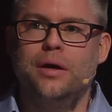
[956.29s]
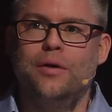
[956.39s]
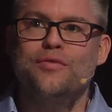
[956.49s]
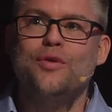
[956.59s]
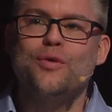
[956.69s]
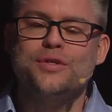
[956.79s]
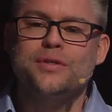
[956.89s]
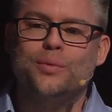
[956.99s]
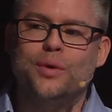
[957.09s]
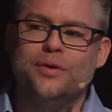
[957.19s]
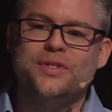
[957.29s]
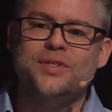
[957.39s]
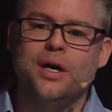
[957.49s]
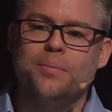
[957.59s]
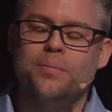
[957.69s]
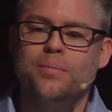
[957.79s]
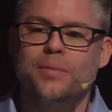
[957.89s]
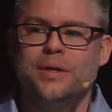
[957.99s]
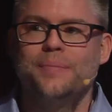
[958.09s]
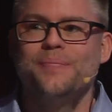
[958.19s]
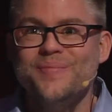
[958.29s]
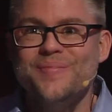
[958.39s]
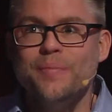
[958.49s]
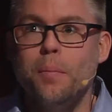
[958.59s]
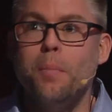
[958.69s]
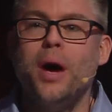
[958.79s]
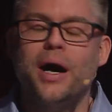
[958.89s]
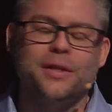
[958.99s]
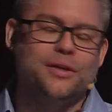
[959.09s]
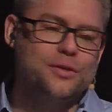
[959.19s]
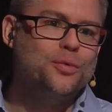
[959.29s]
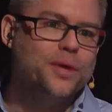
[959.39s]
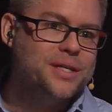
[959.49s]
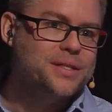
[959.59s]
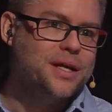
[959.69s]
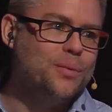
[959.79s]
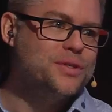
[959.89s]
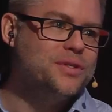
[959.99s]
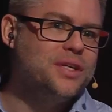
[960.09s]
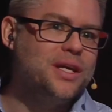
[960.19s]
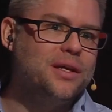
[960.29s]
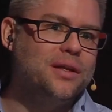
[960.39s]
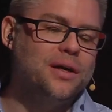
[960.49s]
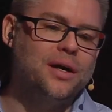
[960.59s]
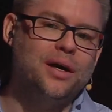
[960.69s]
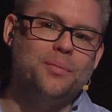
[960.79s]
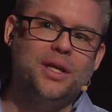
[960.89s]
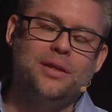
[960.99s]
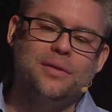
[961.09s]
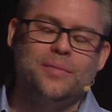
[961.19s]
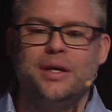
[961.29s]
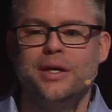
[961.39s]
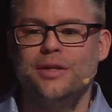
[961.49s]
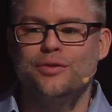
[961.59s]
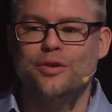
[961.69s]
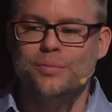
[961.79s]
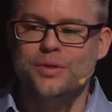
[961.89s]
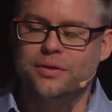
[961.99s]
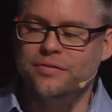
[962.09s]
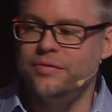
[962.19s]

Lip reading: Of course, there were some minor tweaks that needed. I mean, in terms of